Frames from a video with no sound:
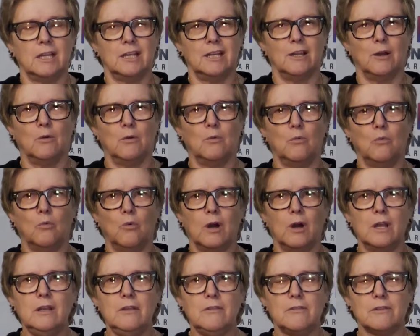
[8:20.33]
Now,
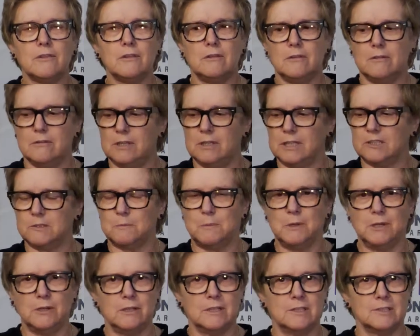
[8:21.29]
one of the
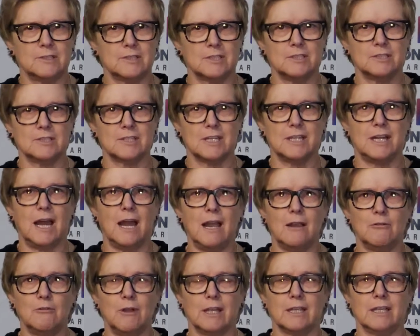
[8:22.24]
experiences that I
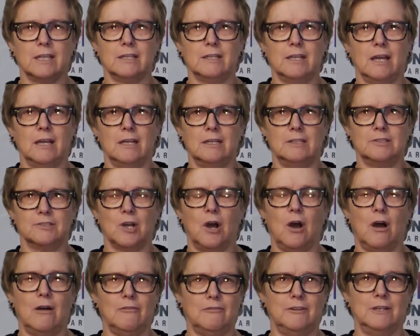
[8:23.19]
recognize
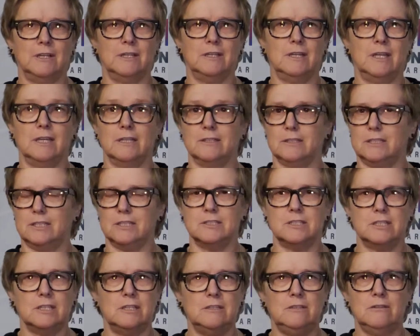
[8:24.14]
often and
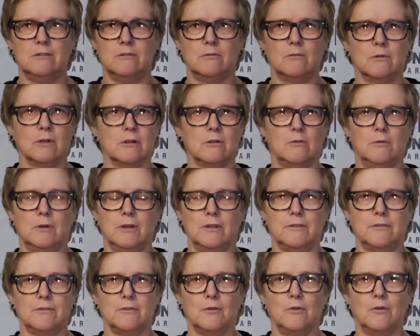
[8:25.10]
continue to work
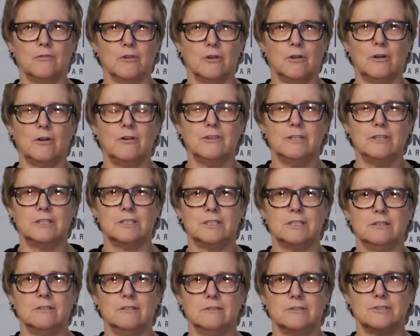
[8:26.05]
with over all these
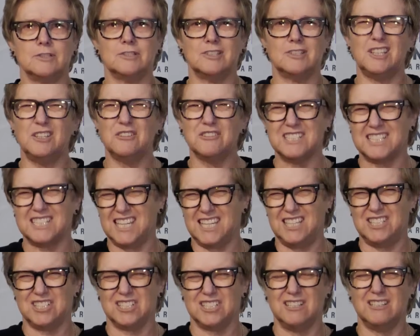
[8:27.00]
years is
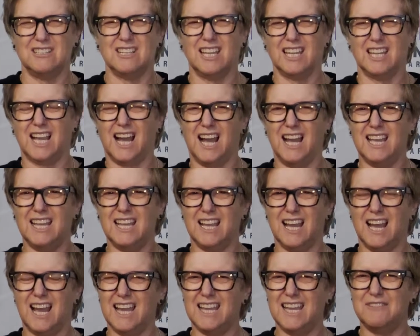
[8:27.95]
irritation. Like
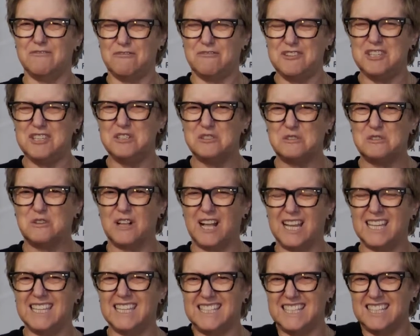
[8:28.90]
I feel
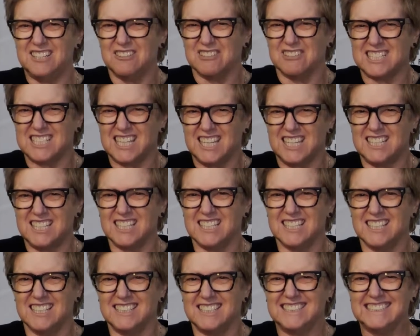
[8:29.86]
I get
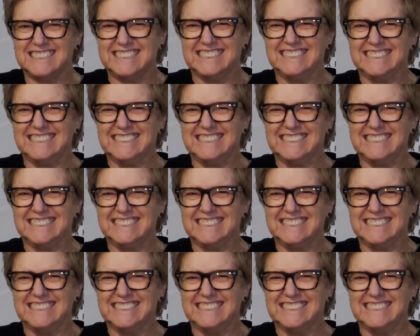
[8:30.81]
irritated, like,